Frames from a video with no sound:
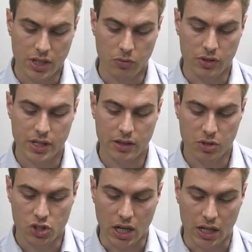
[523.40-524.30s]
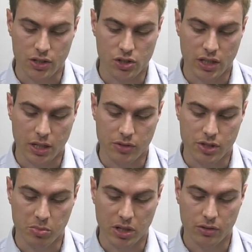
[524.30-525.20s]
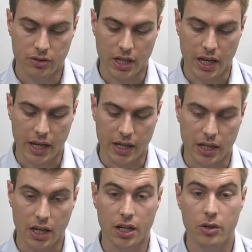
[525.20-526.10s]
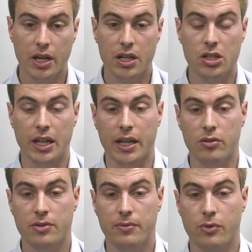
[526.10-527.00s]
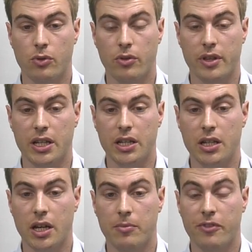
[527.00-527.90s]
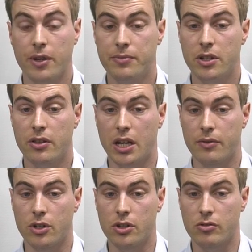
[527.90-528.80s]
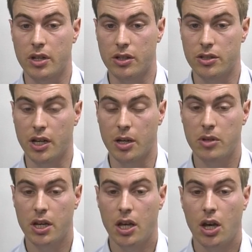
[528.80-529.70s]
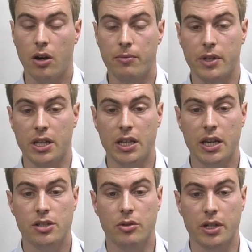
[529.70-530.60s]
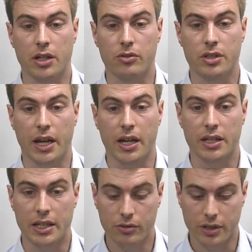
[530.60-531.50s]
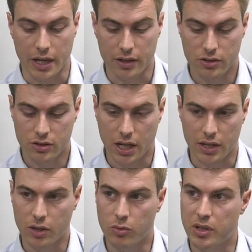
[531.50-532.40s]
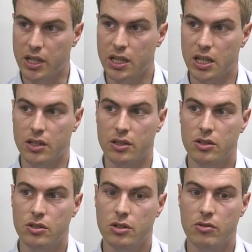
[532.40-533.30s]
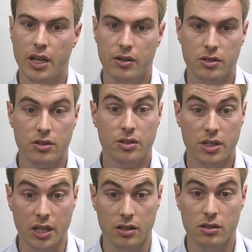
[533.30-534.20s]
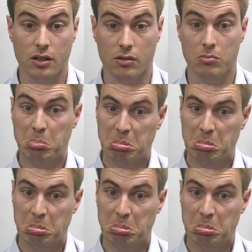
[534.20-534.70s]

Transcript: we set them a challenge, and that was to build an O gauge layout for the 50th anniversary at the time of the Gauge O Guild at Guildex, and that would be in 2006. So,